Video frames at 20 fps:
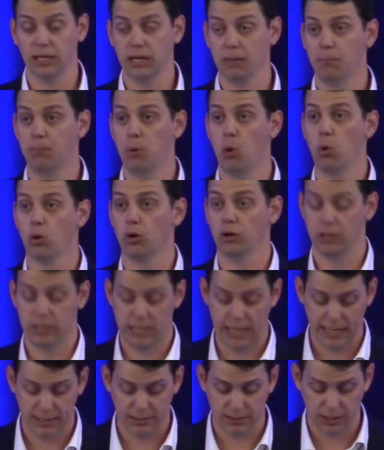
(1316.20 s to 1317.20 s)
important
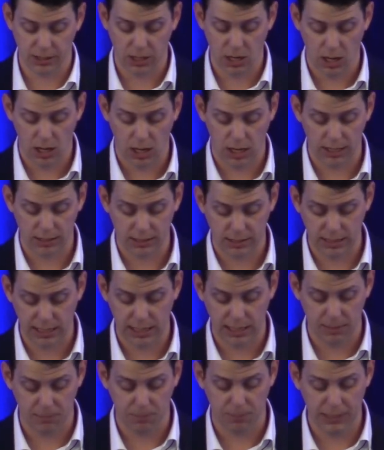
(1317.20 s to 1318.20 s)
as the cost
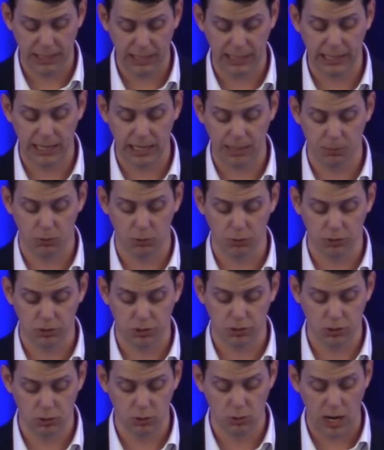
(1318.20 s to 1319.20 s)
in being able
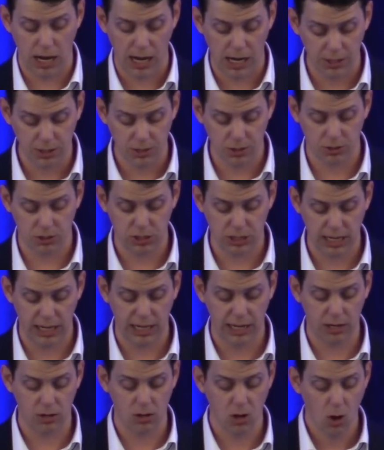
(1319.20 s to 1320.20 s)
to
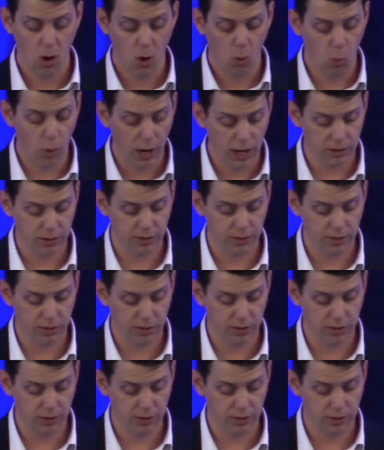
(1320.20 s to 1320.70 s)
understand where the